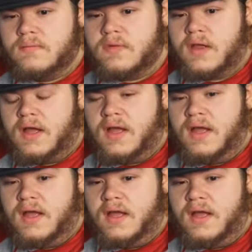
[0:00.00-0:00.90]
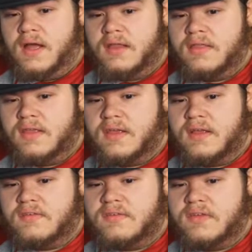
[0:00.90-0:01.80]
I think
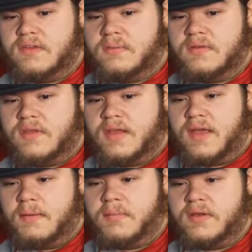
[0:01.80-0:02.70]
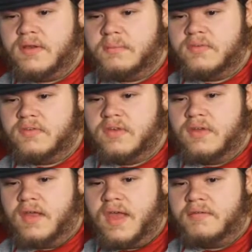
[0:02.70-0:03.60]
I see what's happening. I'm
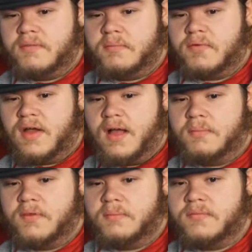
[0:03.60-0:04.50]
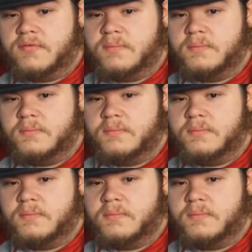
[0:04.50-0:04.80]
still having problems